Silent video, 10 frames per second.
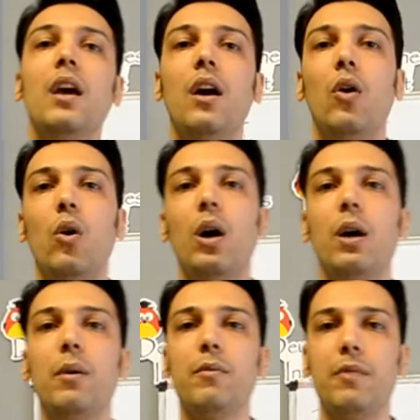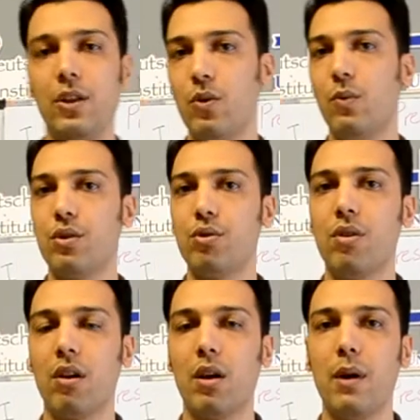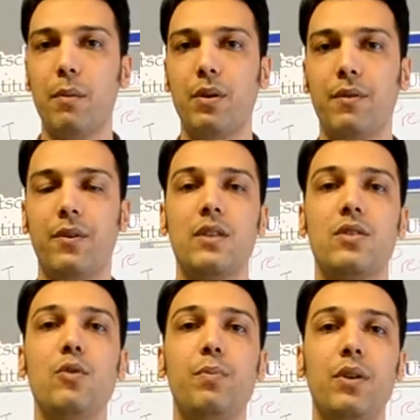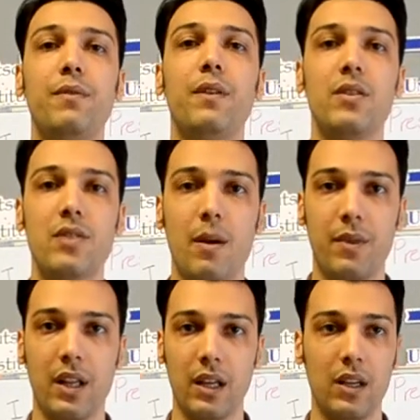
Or when you want to talk about preference, you prefer something.